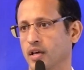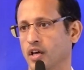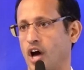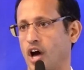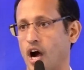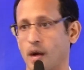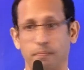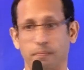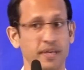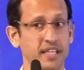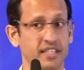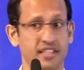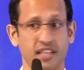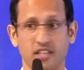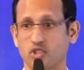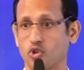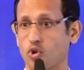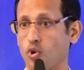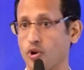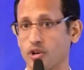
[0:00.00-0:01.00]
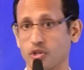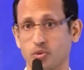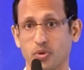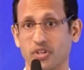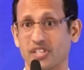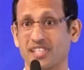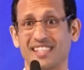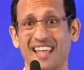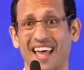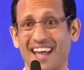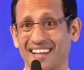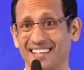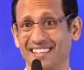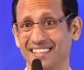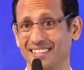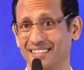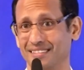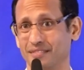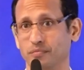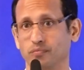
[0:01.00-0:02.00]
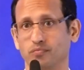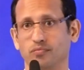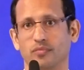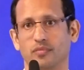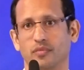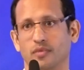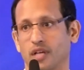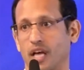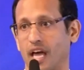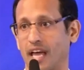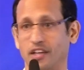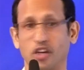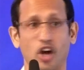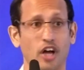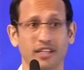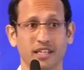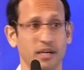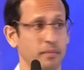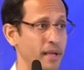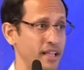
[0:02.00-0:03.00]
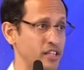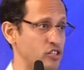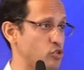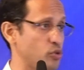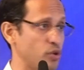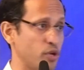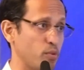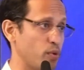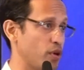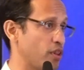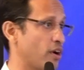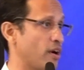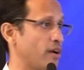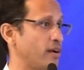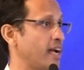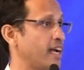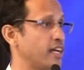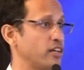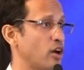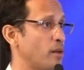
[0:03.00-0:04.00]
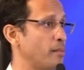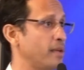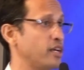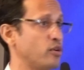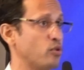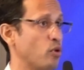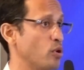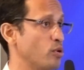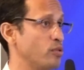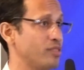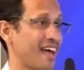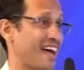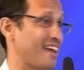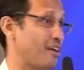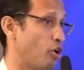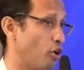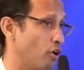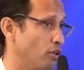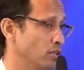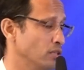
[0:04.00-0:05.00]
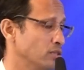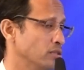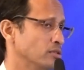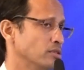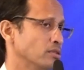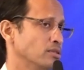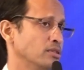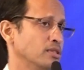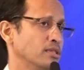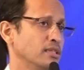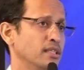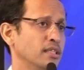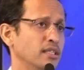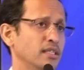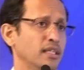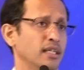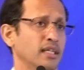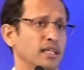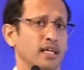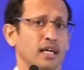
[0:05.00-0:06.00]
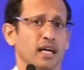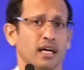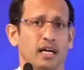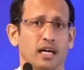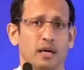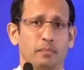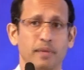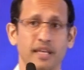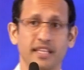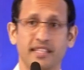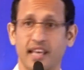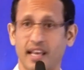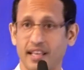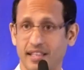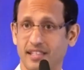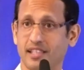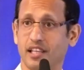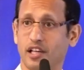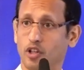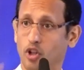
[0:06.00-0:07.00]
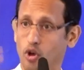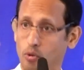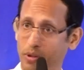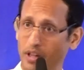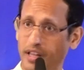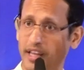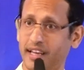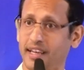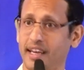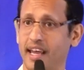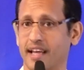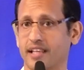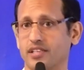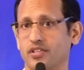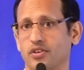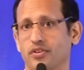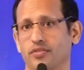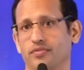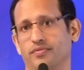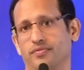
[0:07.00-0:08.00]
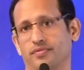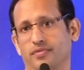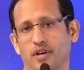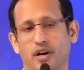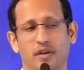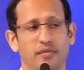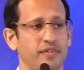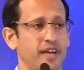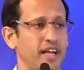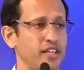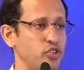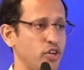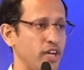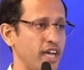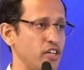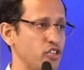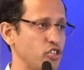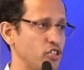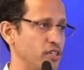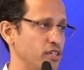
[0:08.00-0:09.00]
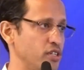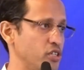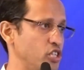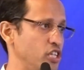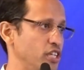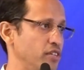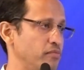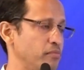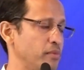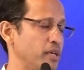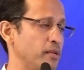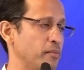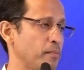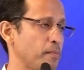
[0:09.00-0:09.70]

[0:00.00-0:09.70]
Our PISA scores were stagnant and not commensurate with our economic growth at all. PISA is the global index of educational achievement.